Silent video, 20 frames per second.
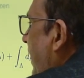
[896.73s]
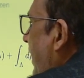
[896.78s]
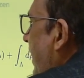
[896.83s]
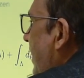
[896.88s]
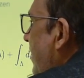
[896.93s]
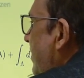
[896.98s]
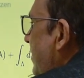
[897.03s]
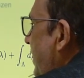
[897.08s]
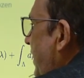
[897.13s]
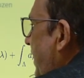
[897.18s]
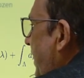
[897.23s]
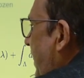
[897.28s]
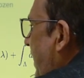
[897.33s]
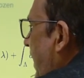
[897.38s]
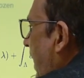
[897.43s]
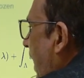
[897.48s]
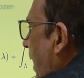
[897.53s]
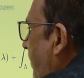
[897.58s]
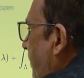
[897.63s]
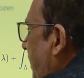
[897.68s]
thing is
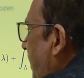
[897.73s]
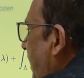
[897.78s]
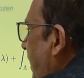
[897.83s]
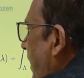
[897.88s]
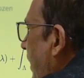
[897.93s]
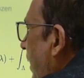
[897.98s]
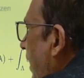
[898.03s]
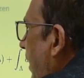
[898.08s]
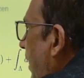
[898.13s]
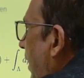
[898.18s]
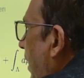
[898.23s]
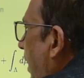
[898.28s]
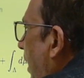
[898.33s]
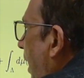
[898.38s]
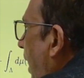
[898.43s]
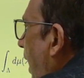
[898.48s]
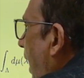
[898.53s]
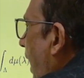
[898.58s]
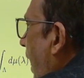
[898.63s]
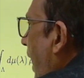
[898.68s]
EAB
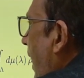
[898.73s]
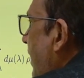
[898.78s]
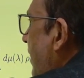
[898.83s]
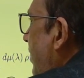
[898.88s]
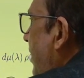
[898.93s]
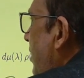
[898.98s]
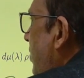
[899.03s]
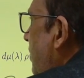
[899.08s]
and